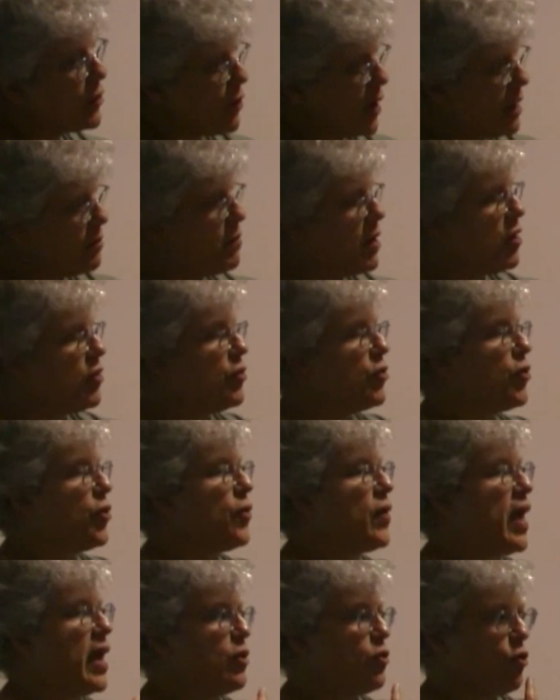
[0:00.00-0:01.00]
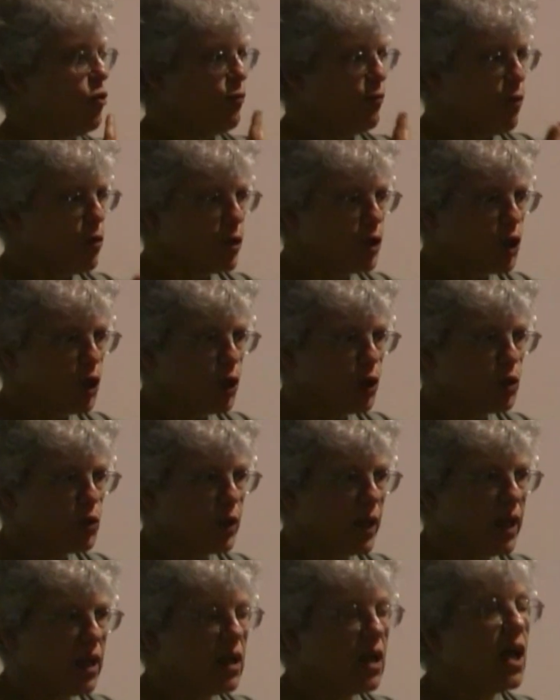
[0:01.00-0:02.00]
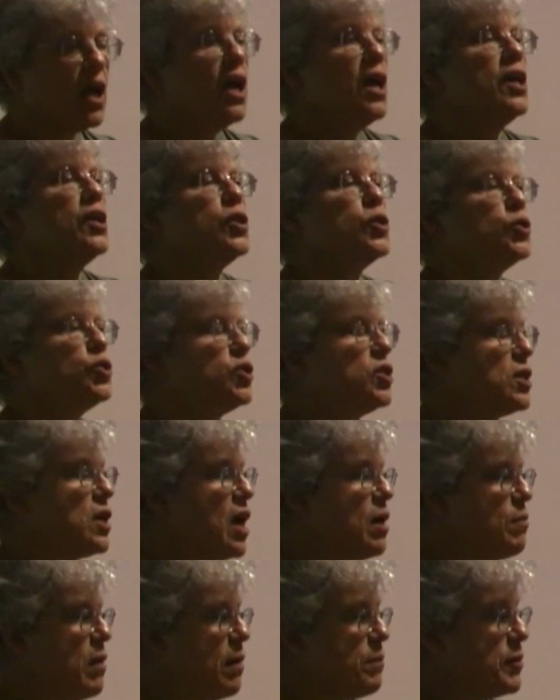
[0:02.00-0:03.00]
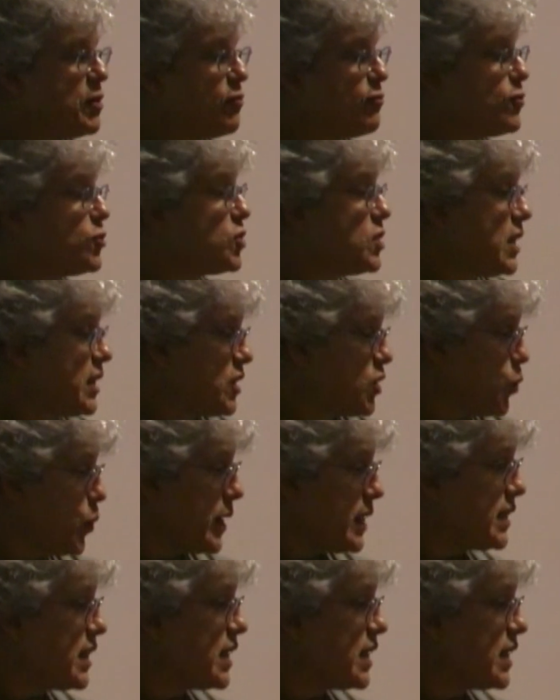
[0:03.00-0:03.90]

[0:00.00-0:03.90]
grandmother and her four children used to come up here for six weeks